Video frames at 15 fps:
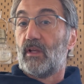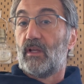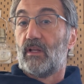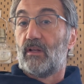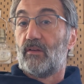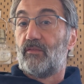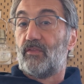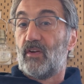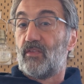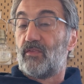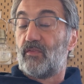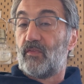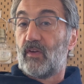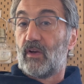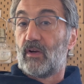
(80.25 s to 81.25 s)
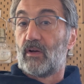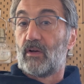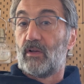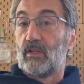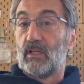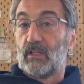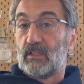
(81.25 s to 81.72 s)
and fifth finger.
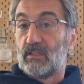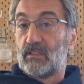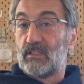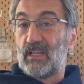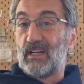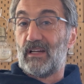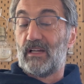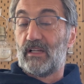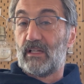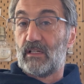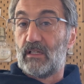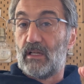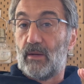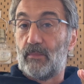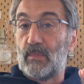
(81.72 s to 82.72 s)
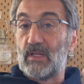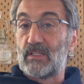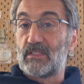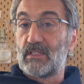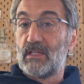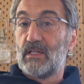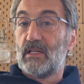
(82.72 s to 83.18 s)
You get tingling and
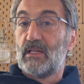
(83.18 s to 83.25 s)
numbness.